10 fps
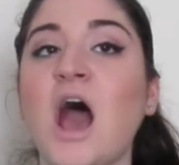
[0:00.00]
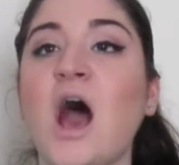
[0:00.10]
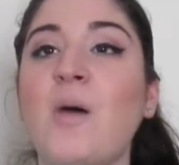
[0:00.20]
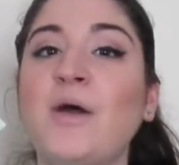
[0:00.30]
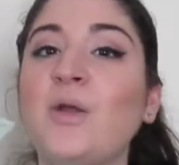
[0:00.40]

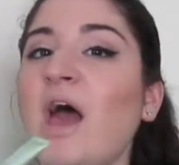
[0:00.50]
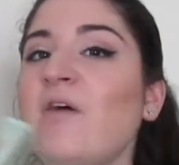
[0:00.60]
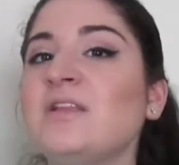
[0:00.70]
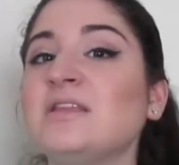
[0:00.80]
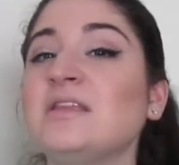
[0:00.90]
I don't
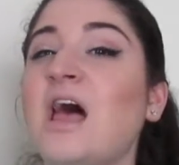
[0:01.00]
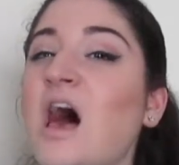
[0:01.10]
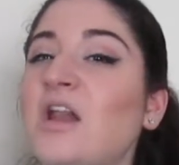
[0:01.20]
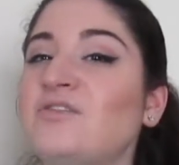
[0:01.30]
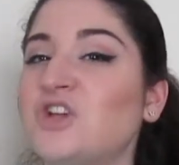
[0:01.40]
have a
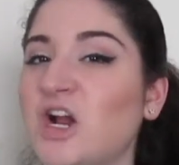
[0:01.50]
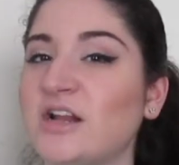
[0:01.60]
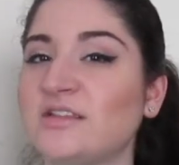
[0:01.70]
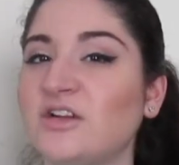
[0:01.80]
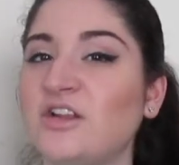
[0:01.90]
lot of
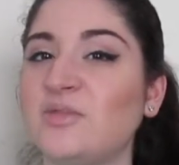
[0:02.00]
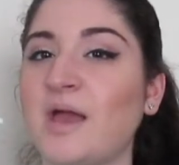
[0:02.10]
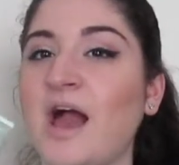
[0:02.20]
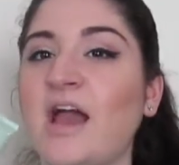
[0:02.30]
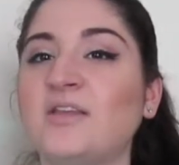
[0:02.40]
darkness underneath
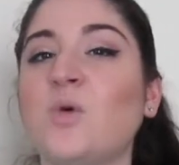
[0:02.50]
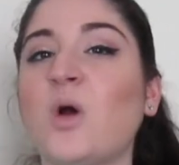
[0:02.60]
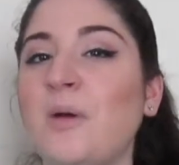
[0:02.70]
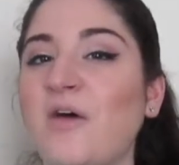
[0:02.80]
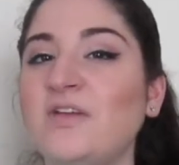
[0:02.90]
my eyes
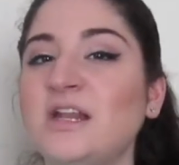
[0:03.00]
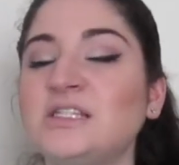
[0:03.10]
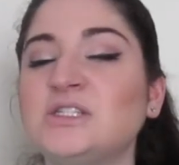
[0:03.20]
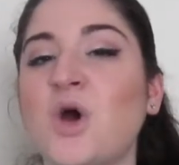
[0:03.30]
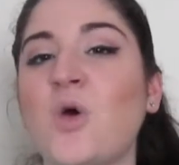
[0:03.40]
or
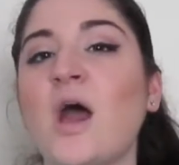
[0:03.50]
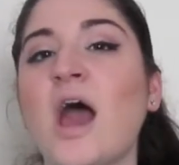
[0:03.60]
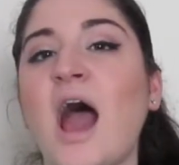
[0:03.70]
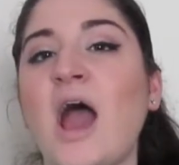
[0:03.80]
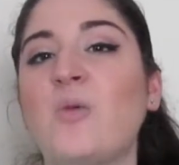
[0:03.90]
puffiness, so
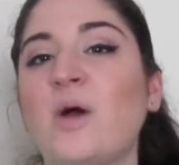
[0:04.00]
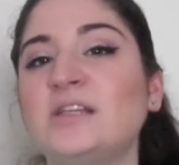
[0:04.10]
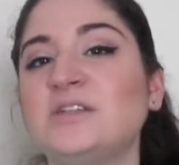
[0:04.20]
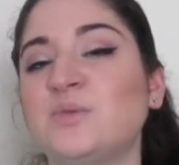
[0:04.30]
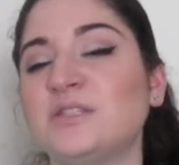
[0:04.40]
I
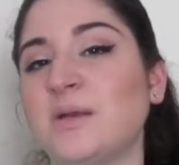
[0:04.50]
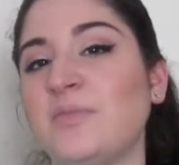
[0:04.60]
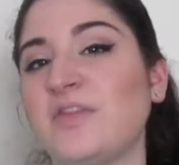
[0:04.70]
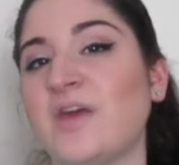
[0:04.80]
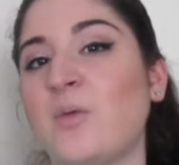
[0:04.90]
went with
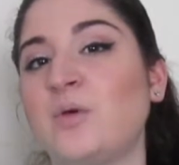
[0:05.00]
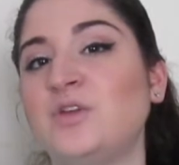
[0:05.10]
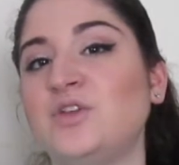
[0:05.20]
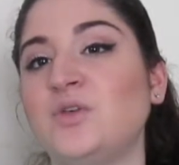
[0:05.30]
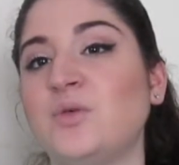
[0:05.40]
something that
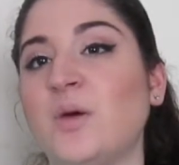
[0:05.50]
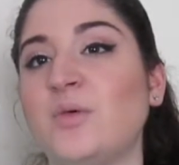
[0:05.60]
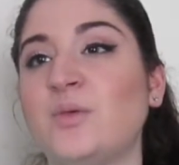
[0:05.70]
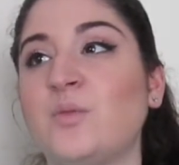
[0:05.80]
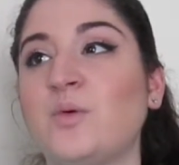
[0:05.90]

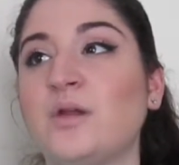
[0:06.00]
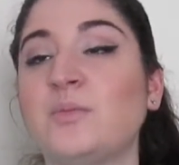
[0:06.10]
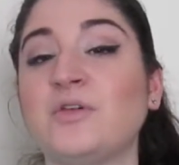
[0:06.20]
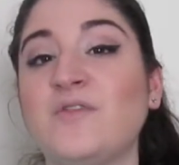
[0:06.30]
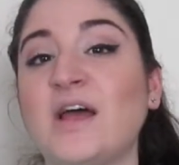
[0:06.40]
would
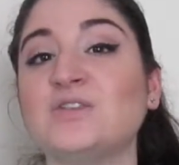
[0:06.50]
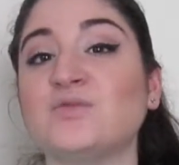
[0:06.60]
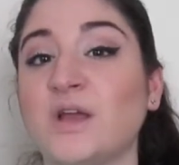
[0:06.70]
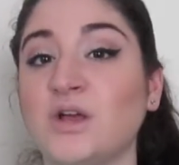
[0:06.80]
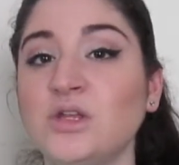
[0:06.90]
prevent
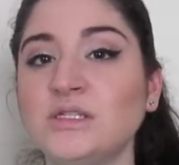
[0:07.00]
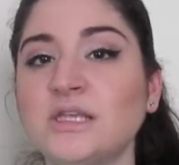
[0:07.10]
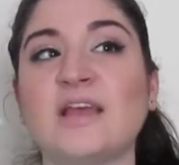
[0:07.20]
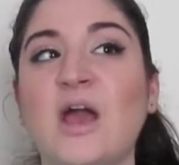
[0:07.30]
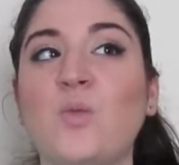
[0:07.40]

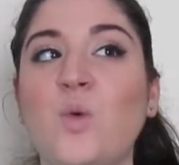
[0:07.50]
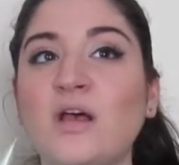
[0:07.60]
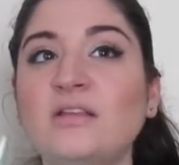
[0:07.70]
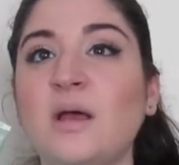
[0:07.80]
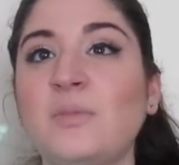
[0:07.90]
wrinkles. I
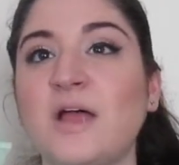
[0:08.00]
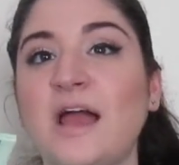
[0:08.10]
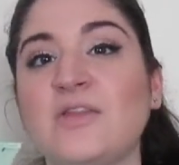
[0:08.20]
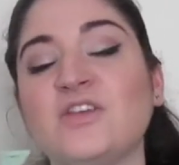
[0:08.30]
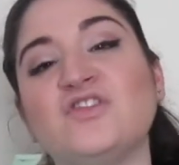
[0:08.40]
was
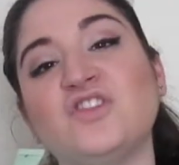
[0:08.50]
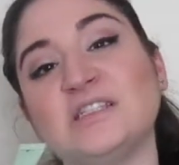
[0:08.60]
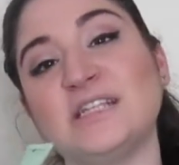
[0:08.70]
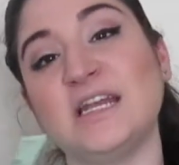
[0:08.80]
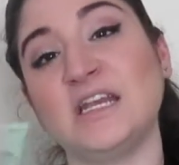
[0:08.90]
applying this
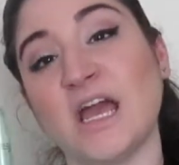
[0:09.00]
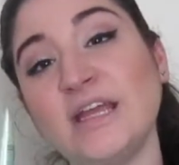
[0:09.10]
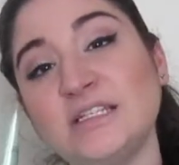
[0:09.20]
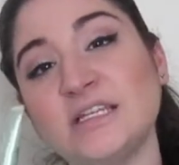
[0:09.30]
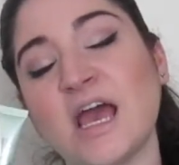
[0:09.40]
just at
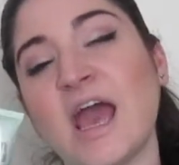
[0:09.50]
night.